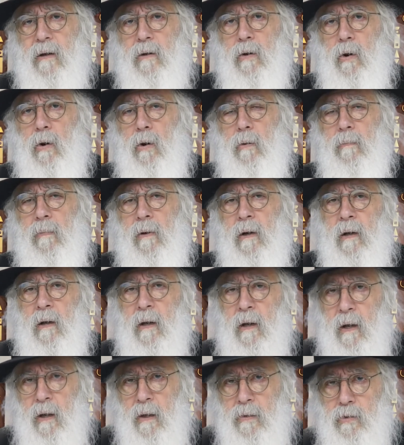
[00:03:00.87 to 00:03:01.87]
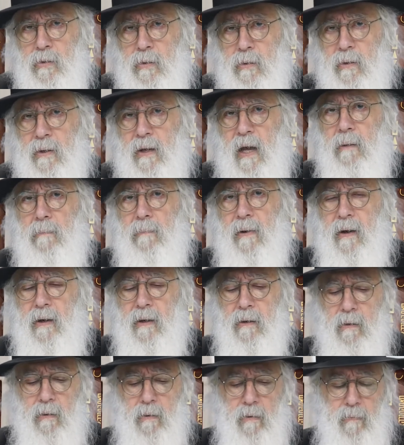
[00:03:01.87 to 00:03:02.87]
home and you can marry
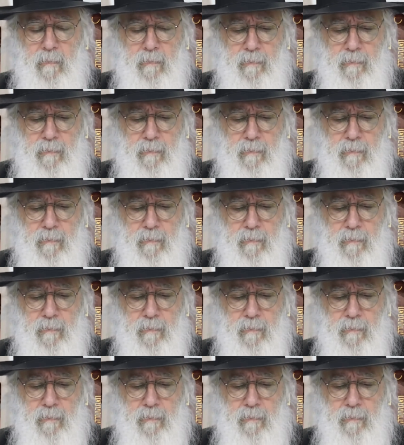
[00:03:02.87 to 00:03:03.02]
her.